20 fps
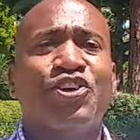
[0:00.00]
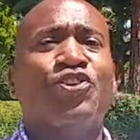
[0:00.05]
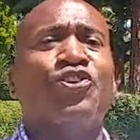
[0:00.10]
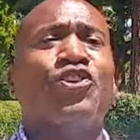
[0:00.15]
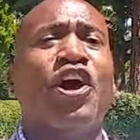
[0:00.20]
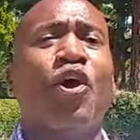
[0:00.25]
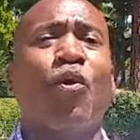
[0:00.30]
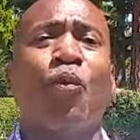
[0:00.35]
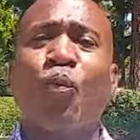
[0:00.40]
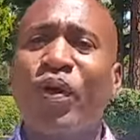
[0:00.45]

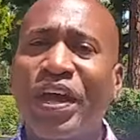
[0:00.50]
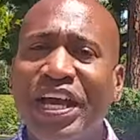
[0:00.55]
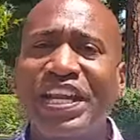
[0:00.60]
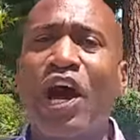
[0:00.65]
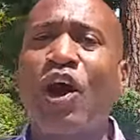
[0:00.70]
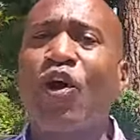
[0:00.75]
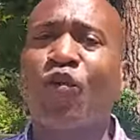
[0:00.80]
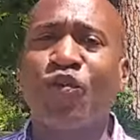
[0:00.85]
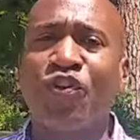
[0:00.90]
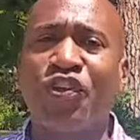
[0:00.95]
You know, we
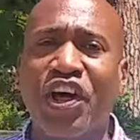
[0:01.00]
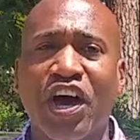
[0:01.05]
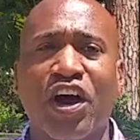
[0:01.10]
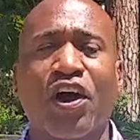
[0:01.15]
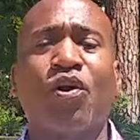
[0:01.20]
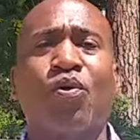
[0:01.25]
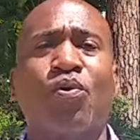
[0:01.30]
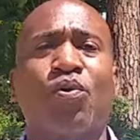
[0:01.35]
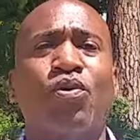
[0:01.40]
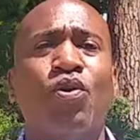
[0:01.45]
don't
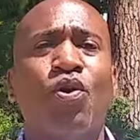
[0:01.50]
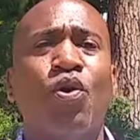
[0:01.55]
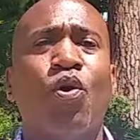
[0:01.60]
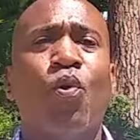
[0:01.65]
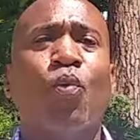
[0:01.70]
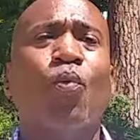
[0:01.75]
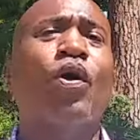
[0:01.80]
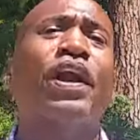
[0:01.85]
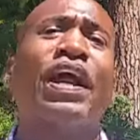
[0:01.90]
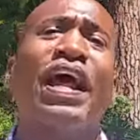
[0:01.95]
know
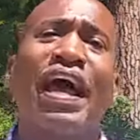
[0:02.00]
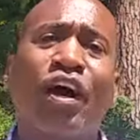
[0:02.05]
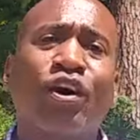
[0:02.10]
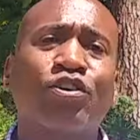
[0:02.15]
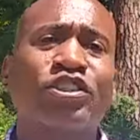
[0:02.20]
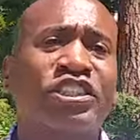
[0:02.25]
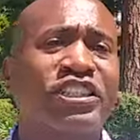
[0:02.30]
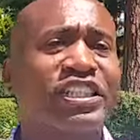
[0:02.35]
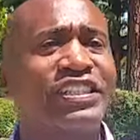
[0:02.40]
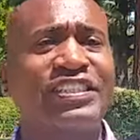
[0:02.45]
what
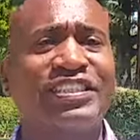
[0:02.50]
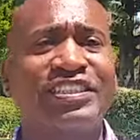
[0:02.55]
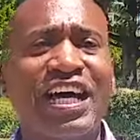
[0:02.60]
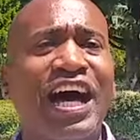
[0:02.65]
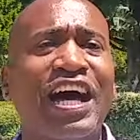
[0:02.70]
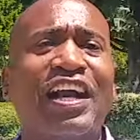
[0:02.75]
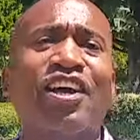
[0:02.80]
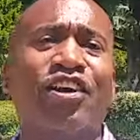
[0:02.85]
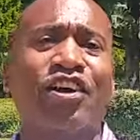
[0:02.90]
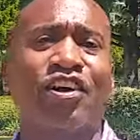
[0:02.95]
else she's
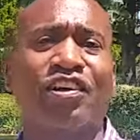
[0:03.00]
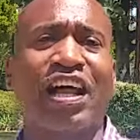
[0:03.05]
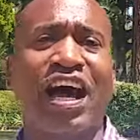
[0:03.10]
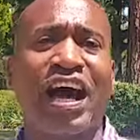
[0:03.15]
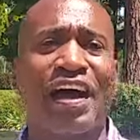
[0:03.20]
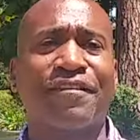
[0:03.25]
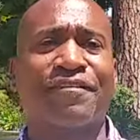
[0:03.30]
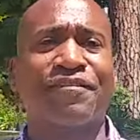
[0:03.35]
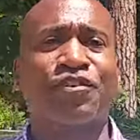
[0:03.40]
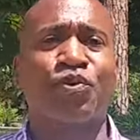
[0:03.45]
done in her
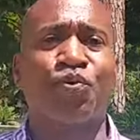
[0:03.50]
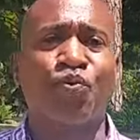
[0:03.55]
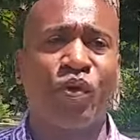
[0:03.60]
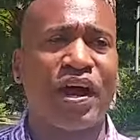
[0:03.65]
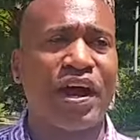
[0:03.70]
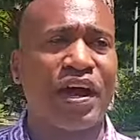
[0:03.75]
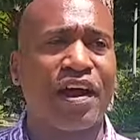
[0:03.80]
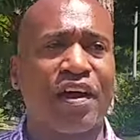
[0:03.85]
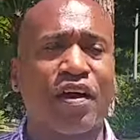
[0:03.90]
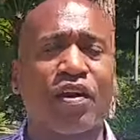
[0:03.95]
life to
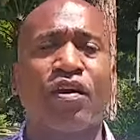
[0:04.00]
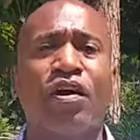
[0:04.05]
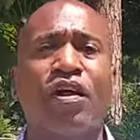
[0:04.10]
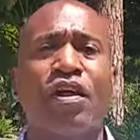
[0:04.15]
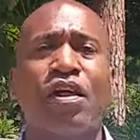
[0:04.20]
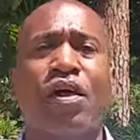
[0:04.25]
where